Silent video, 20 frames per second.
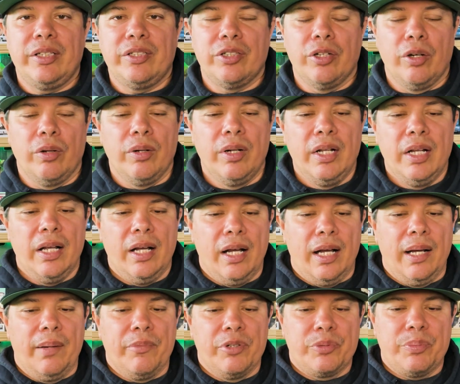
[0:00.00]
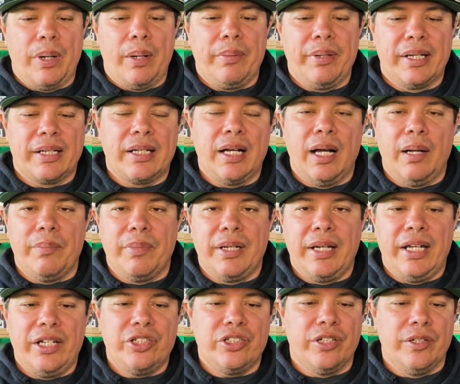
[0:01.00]
So it was probably a
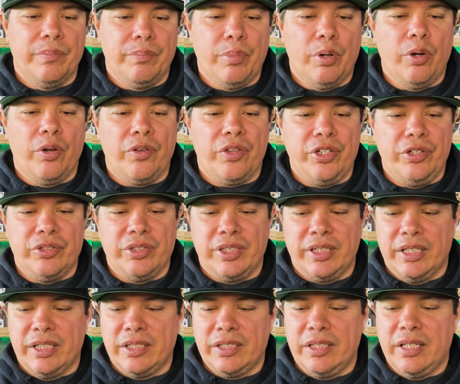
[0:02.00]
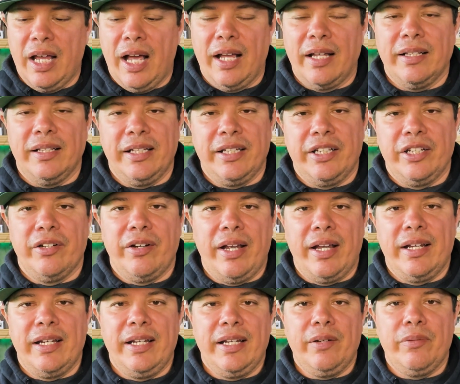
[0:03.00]
combination of both, using this non-linear
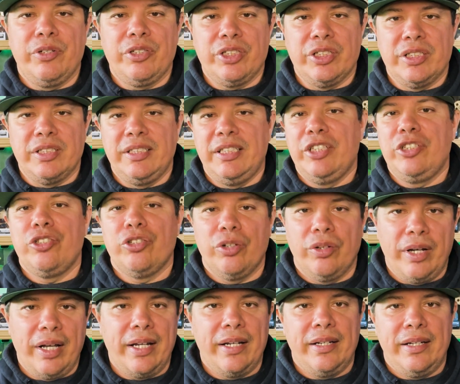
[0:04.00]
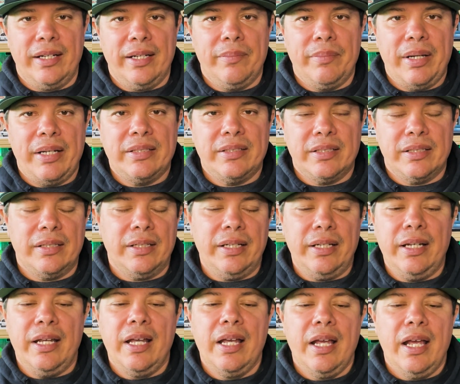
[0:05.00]
editing, which is digital editing basically,